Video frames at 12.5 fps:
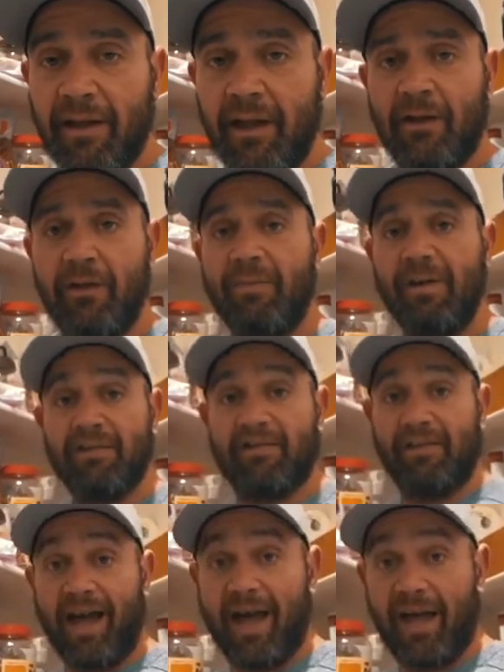It could be a
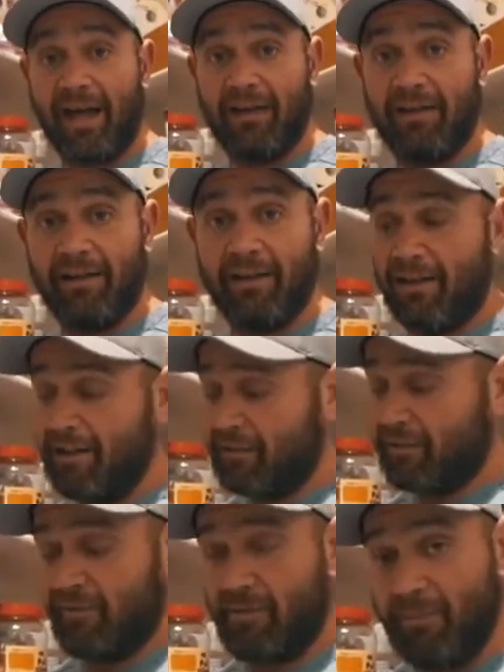side.
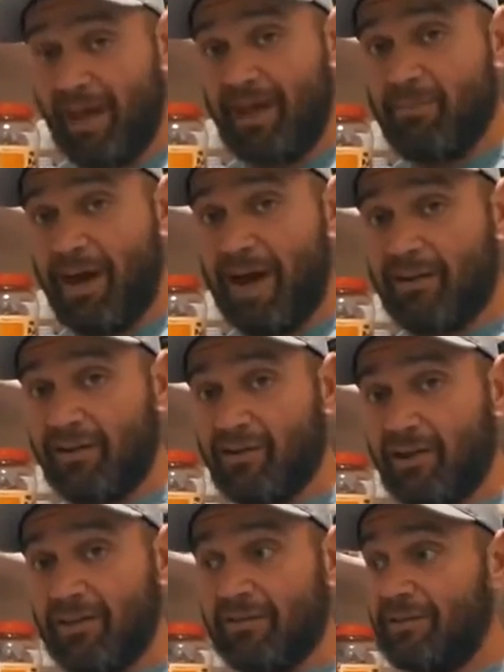So if you make mac and
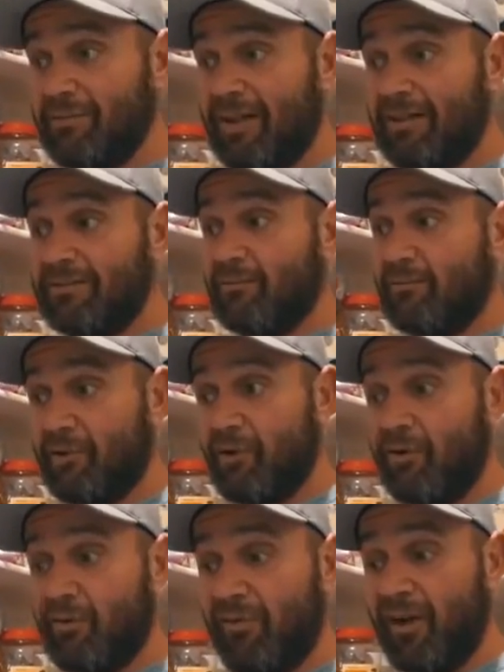cheese and you make some for the
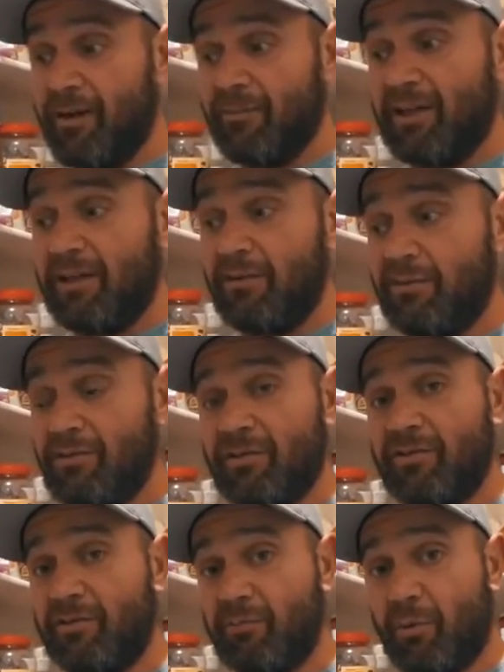whole family and you
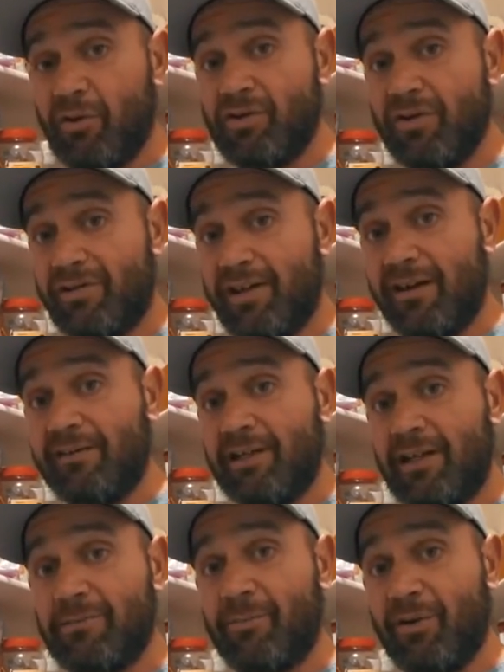dish portions out to
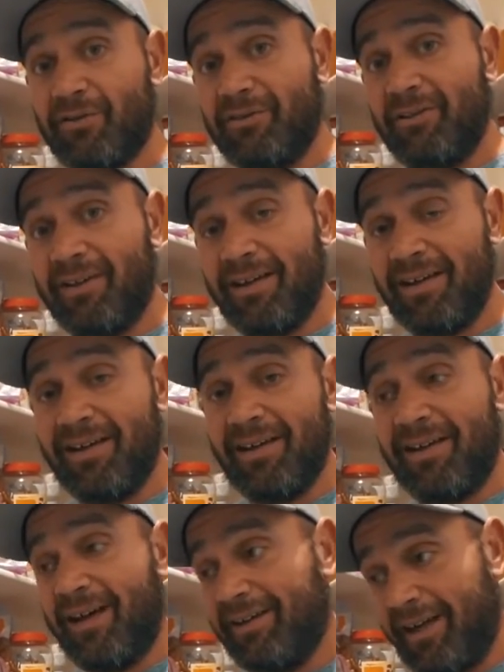each person
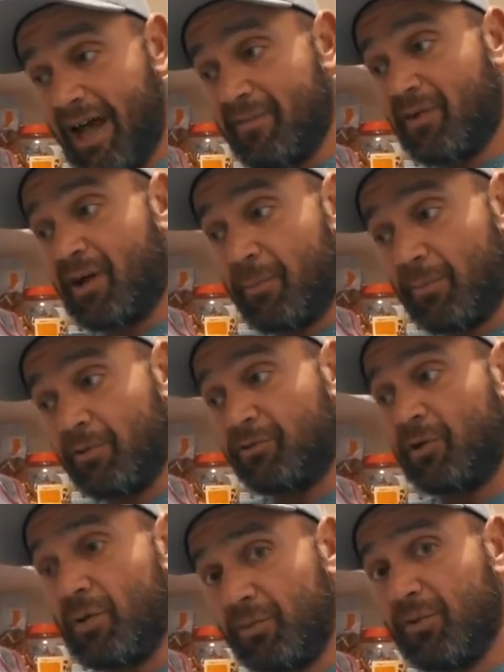and they have a couple
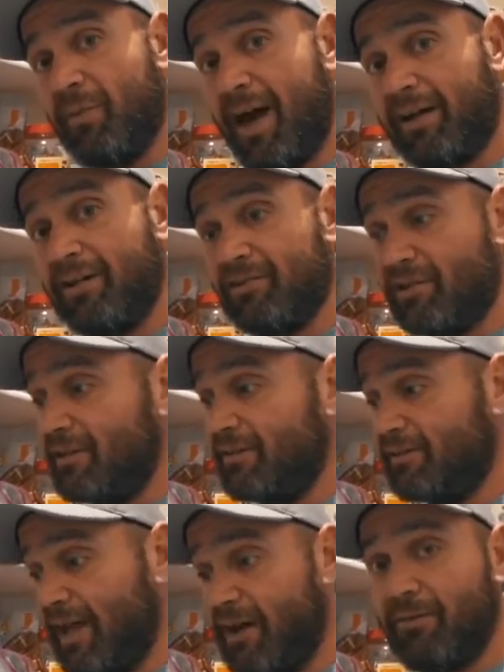scoops of mac and
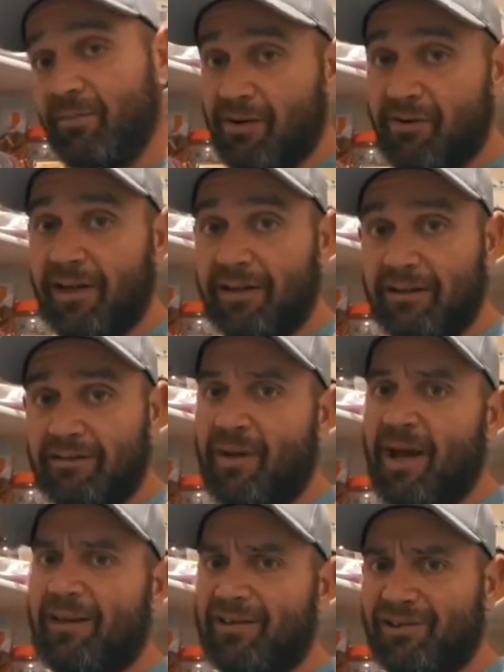cheese, that would be great. Because
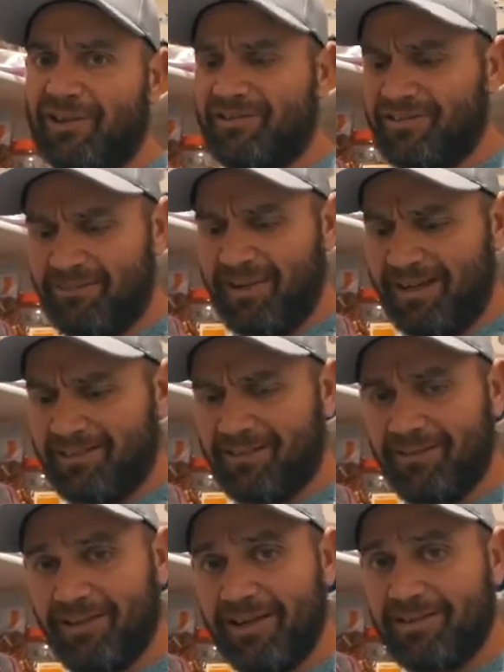mac and cheese is
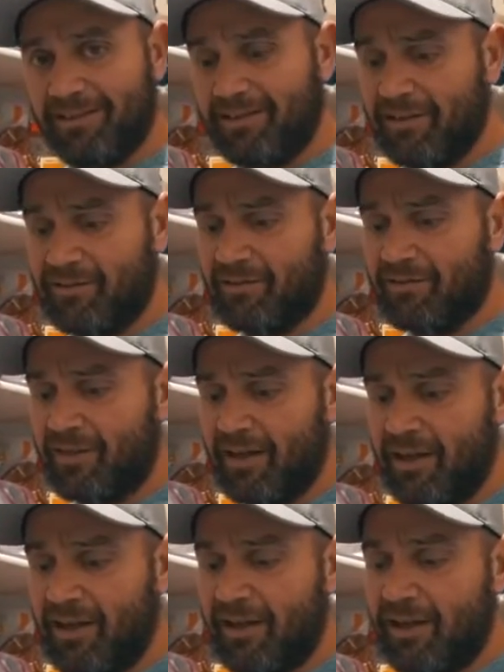amazing, right? It's delicious.
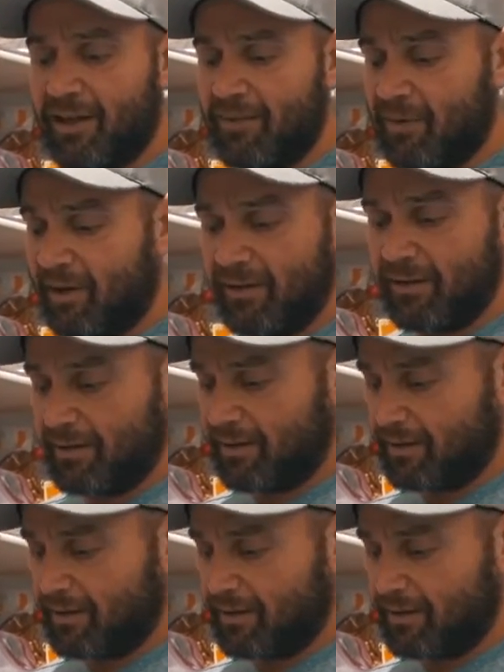But,